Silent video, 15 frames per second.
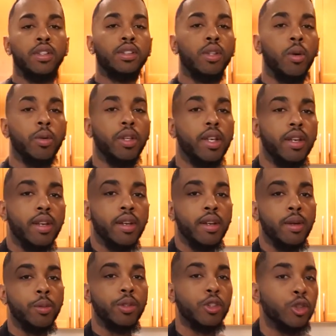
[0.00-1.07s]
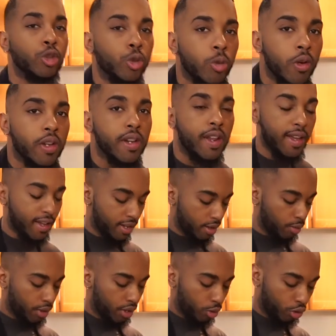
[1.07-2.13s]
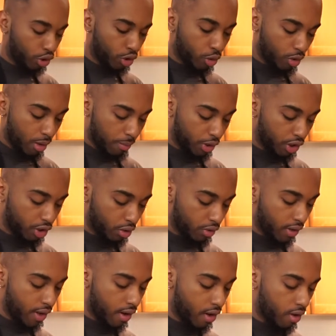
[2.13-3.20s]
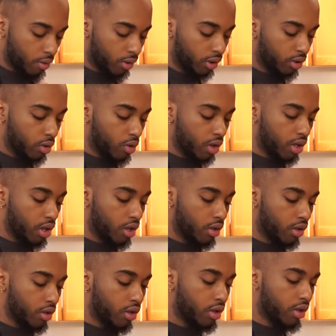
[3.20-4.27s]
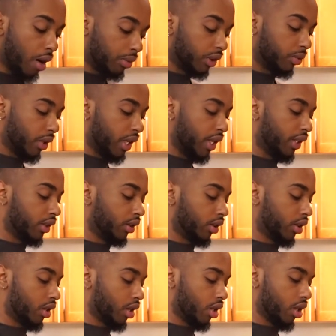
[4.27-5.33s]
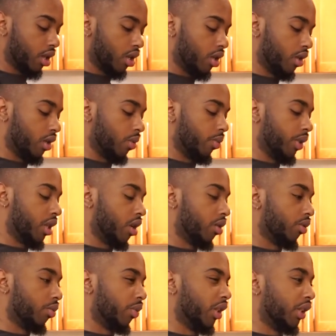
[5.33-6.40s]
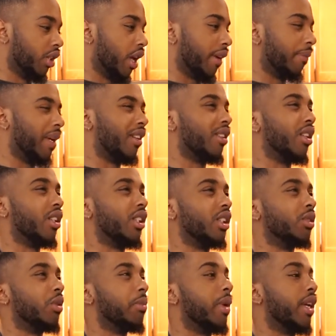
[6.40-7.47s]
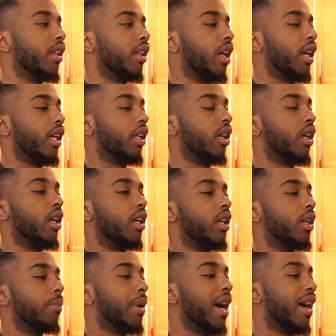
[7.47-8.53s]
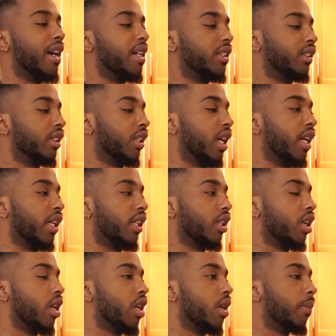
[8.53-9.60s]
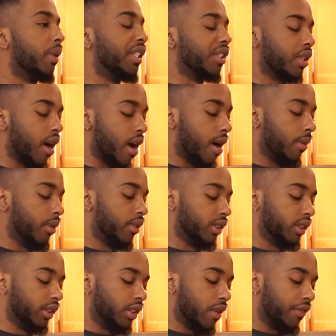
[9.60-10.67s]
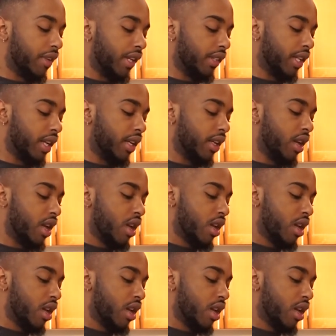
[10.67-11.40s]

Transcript: So yeah, we just doing that. We gonna show, I'm gonna show y'all what's going on. I was raised, um, we don't really like make cookies. We make like uh, pies and like peach collars and stuff like that.